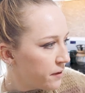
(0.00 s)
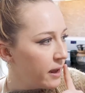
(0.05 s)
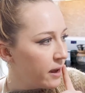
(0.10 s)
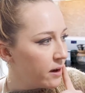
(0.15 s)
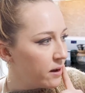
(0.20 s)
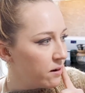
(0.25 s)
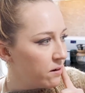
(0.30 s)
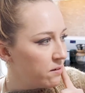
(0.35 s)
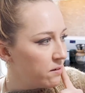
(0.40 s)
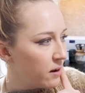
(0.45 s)

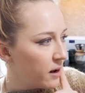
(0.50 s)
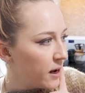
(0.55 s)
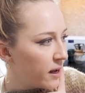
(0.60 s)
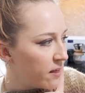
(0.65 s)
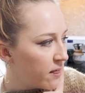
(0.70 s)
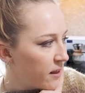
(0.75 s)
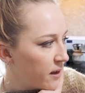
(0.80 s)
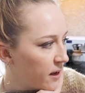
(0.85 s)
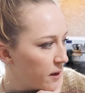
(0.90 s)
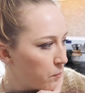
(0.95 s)
and I
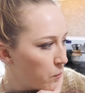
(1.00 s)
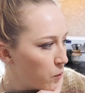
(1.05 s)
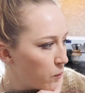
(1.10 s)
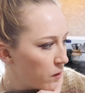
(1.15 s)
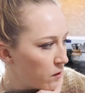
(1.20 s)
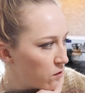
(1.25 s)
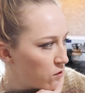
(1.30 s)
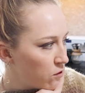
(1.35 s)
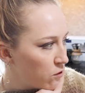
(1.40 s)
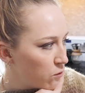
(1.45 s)
think I'm
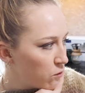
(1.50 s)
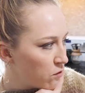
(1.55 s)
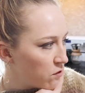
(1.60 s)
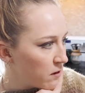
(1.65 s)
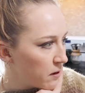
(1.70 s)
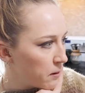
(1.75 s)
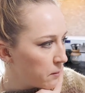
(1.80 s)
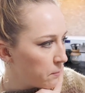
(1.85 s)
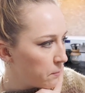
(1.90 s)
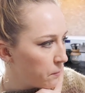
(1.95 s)
going to do
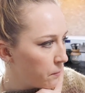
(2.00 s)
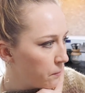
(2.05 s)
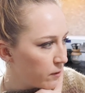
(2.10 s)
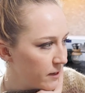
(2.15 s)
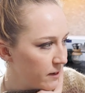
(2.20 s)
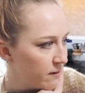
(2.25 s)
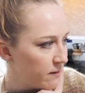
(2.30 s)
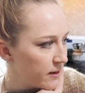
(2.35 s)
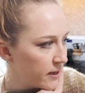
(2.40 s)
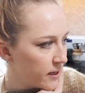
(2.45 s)
some
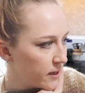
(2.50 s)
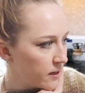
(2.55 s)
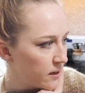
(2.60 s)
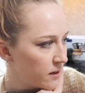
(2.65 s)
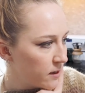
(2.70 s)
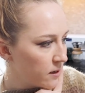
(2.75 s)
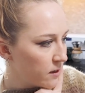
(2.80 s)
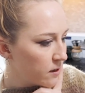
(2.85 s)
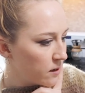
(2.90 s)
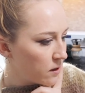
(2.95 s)

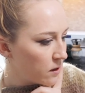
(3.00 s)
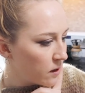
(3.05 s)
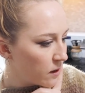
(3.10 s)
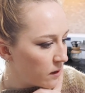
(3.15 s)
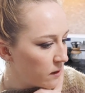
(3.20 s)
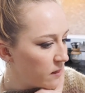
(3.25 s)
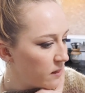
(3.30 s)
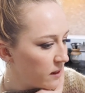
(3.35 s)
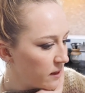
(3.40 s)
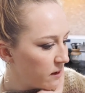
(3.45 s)
printing
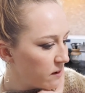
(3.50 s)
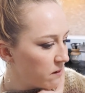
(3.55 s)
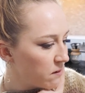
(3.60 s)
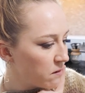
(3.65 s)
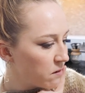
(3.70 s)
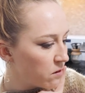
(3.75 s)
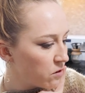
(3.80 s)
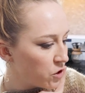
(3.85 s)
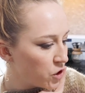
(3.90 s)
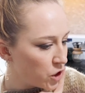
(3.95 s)
on
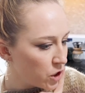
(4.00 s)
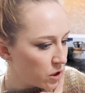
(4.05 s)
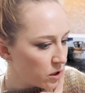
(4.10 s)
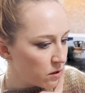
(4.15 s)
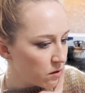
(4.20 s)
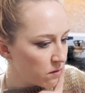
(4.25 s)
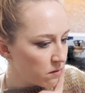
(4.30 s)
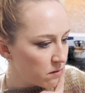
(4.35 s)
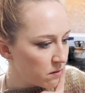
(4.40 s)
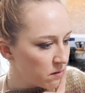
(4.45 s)
these
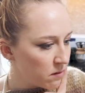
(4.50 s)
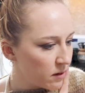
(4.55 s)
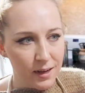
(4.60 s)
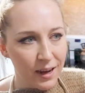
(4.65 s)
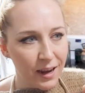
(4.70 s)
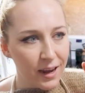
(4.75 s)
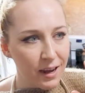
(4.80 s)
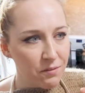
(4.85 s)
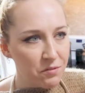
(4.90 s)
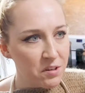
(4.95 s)
shirts.
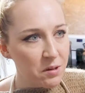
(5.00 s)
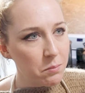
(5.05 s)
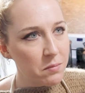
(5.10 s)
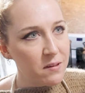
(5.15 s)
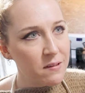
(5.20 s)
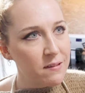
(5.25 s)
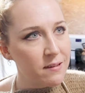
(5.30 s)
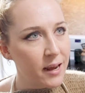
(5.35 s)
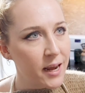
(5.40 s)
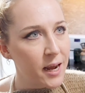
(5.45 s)
I have some
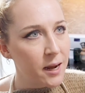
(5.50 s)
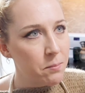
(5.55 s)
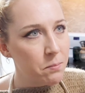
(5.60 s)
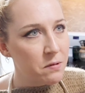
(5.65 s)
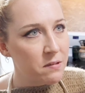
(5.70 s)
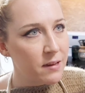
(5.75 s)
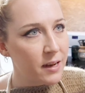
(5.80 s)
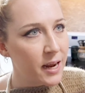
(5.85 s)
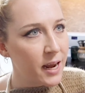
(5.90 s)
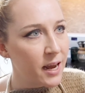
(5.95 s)

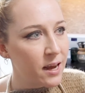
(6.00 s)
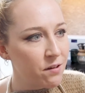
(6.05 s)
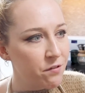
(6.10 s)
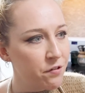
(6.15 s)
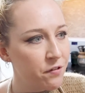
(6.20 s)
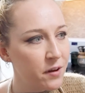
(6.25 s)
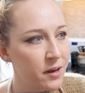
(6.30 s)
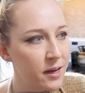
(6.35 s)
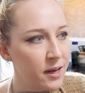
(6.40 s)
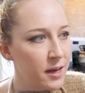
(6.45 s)
stamps and I
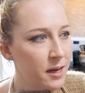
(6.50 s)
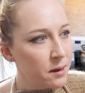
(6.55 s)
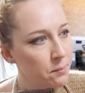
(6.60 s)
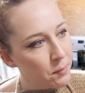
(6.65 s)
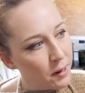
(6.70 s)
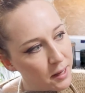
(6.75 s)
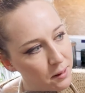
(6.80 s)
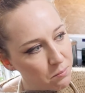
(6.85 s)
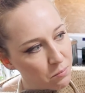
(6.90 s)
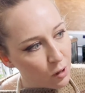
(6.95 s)
have
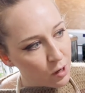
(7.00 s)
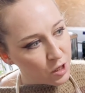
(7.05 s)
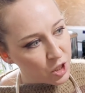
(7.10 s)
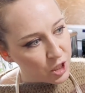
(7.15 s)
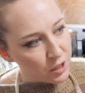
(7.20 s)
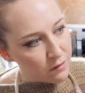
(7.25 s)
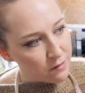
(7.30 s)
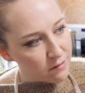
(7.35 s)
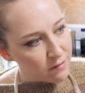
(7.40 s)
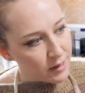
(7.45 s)

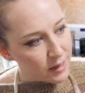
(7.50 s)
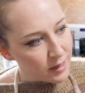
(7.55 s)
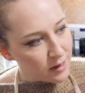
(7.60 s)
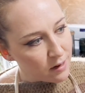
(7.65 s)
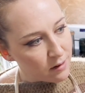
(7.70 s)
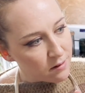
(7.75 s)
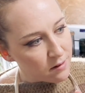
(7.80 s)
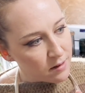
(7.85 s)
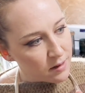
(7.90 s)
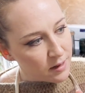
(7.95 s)
paintbrushes
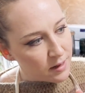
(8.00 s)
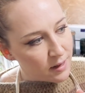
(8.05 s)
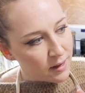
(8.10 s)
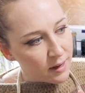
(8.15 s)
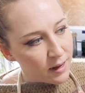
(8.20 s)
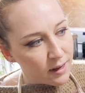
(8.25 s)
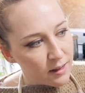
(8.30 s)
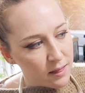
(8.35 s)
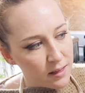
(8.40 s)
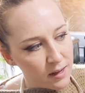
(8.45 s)
and
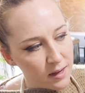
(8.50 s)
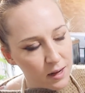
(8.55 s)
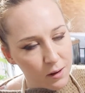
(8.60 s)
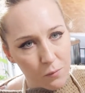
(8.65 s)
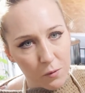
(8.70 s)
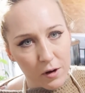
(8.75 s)
I think I